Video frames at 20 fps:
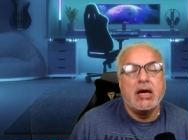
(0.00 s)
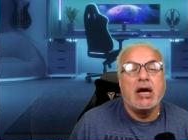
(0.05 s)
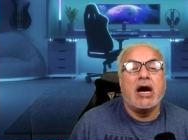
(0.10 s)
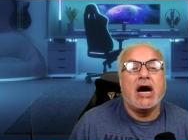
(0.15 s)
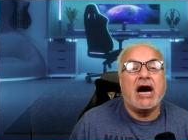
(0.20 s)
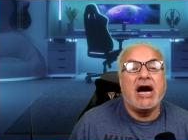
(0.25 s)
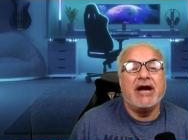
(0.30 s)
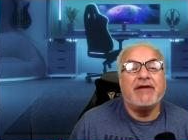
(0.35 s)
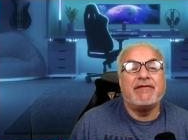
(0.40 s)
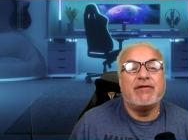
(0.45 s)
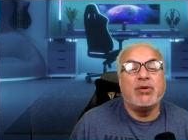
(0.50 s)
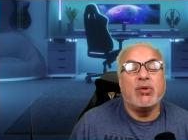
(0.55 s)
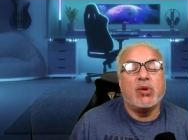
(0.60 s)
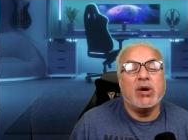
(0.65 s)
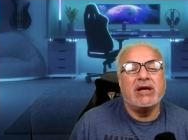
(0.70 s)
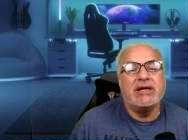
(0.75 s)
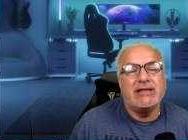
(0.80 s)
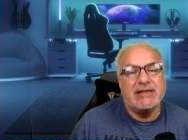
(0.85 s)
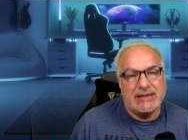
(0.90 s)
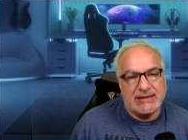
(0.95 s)
Hi,
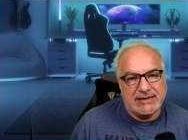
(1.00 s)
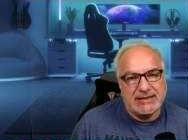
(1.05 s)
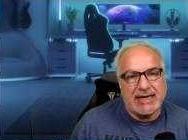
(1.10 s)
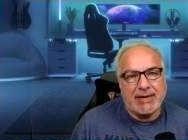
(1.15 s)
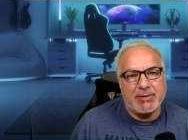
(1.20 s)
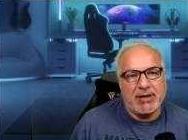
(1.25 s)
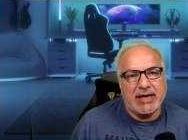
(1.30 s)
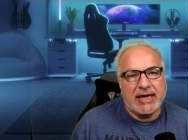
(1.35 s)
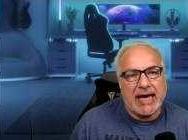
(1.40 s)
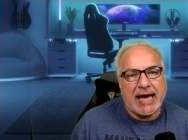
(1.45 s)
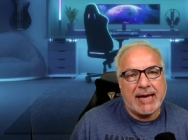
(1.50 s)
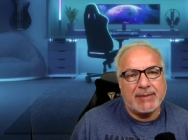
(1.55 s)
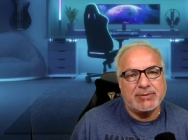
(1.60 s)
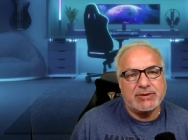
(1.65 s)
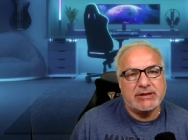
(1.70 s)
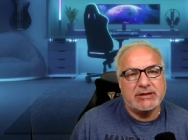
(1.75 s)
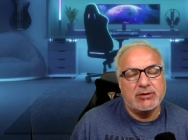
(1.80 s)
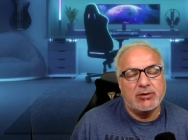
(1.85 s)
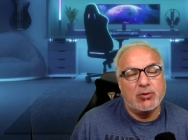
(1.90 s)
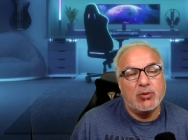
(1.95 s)
everyone. It's
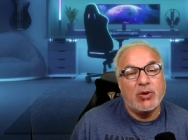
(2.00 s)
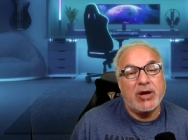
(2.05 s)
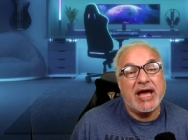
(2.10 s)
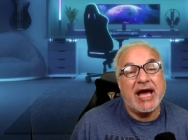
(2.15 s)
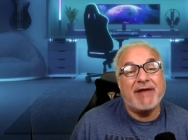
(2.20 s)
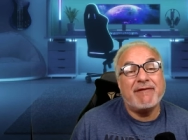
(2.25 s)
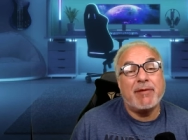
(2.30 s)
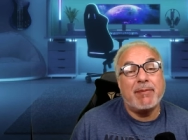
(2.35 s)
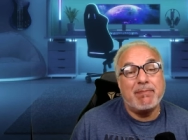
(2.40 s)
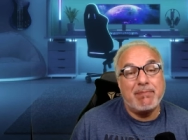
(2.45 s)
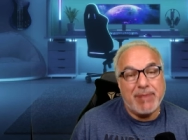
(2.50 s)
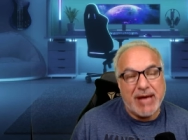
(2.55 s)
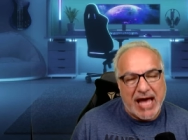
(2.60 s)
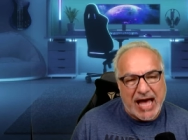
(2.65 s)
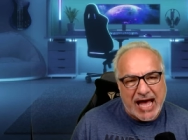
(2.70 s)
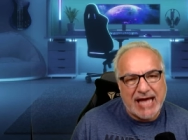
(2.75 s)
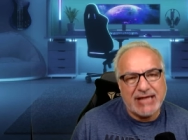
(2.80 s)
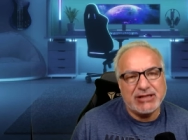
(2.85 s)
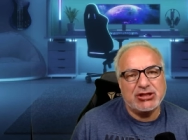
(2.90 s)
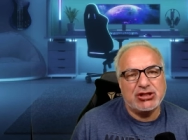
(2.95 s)
SamyCaps. We have a
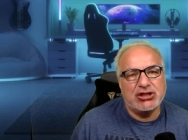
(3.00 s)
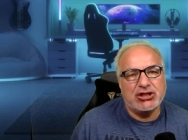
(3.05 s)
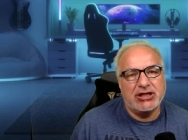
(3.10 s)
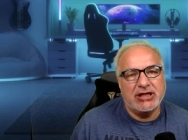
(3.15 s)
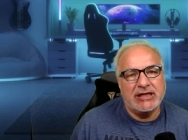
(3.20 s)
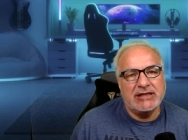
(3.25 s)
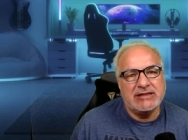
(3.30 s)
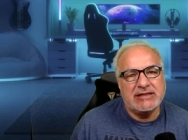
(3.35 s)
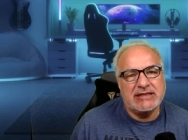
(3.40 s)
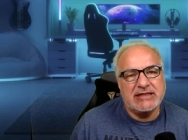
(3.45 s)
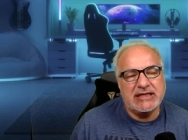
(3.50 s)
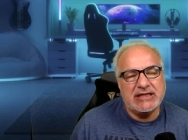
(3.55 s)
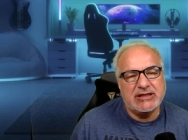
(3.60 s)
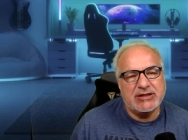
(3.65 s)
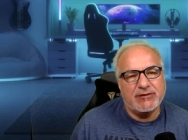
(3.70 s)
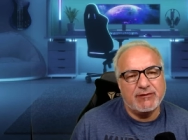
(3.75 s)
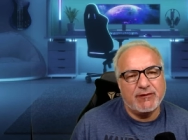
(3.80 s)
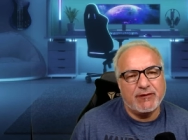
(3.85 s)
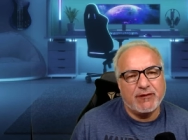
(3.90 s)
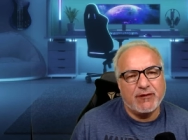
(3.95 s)
patch in
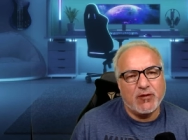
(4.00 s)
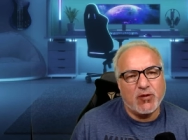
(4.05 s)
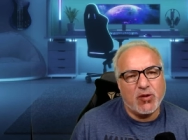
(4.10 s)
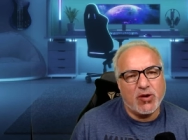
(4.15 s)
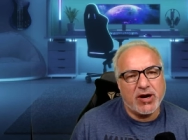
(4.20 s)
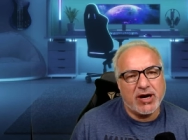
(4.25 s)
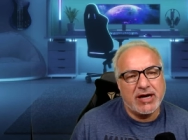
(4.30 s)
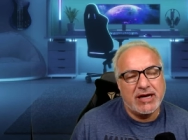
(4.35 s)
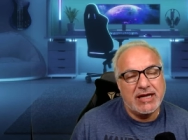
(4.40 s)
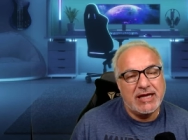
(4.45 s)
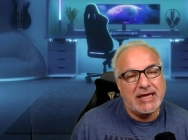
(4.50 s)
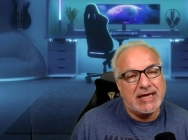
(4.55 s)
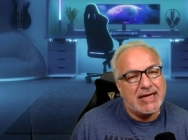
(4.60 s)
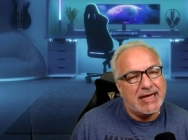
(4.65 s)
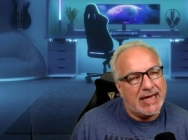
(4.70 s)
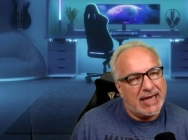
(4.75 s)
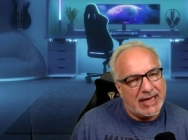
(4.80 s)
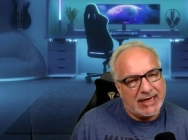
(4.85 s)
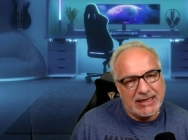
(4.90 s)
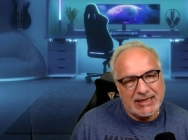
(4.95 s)
season four,
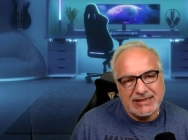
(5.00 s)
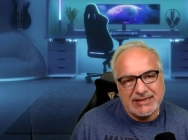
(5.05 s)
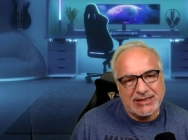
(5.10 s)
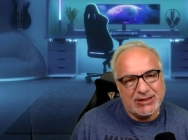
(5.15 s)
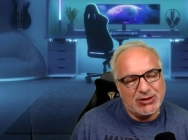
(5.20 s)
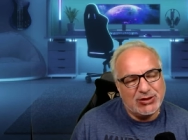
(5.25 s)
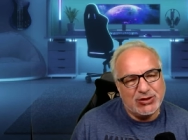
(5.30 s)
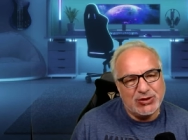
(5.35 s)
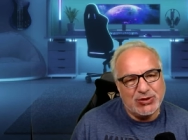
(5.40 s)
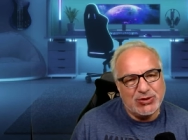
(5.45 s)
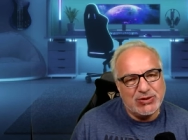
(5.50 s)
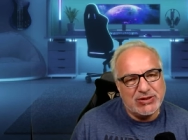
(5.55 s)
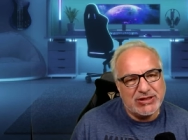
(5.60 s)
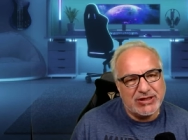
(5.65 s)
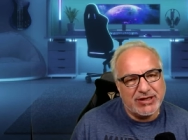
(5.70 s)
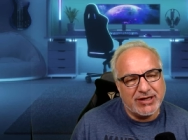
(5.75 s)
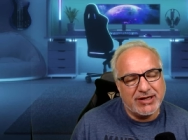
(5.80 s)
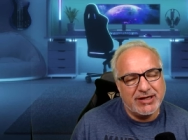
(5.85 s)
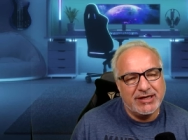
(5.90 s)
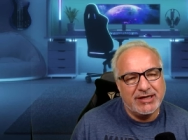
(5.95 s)
and it's a
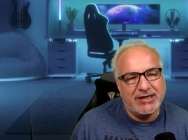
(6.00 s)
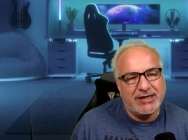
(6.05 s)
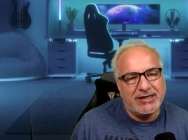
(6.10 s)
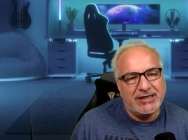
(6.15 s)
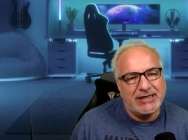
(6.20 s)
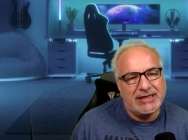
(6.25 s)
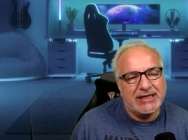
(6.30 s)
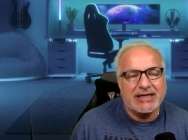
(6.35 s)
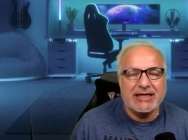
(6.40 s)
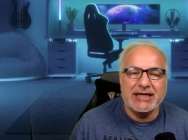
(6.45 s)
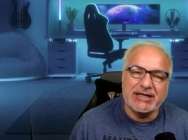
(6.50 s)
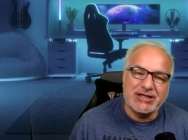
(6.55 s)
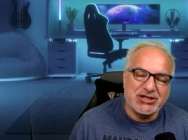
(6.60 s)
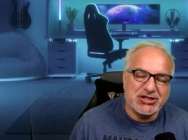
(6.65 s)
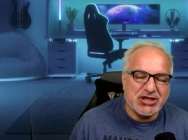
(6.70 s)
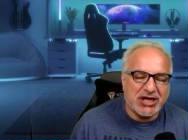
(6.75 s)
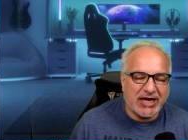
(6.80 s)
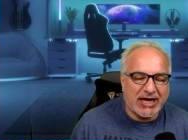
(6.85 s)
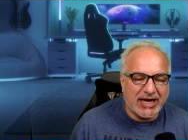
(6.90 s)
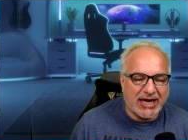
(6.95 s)
doozer. Let's
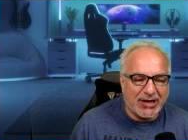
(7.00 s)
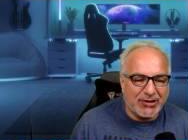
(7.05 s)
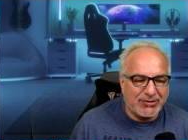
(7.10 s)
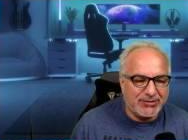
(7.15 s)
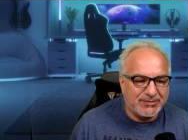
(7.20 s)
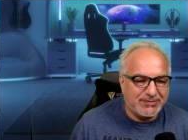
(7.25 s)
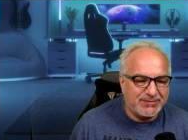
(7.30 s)
check it out.